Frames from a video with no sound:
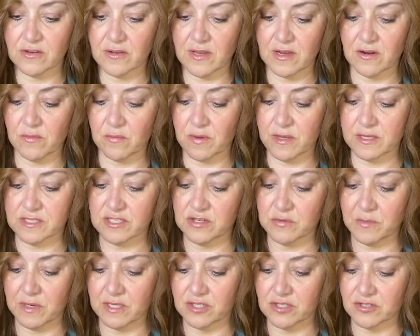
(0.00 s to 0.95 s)
I don't want
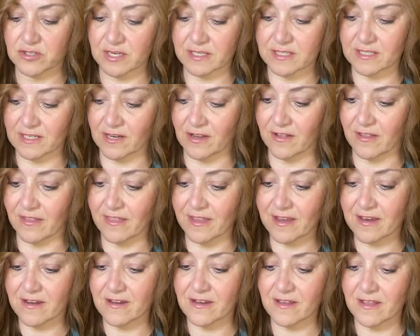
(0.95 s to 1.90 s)
too much dressing on
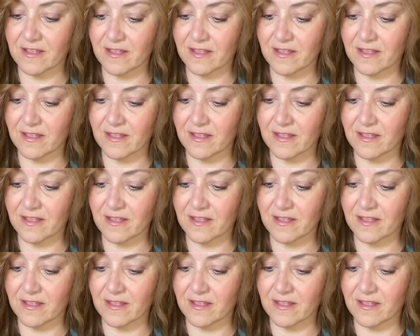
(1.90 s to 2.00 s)
there.